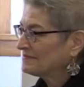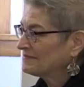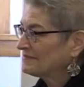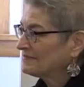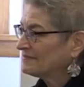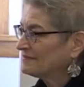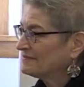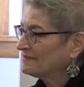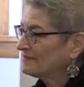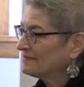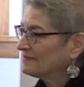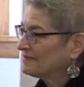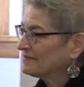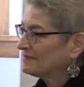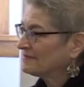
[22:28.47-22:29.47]

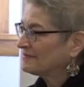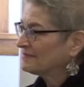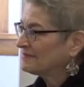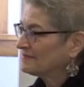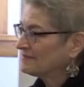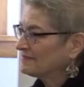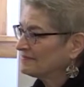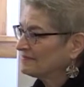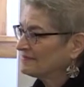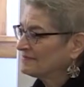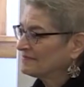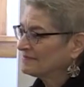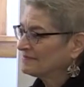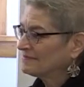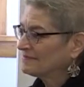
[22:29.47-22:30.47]

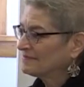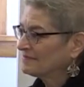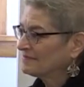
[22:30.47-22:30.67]
No words are spoken by the person on screen.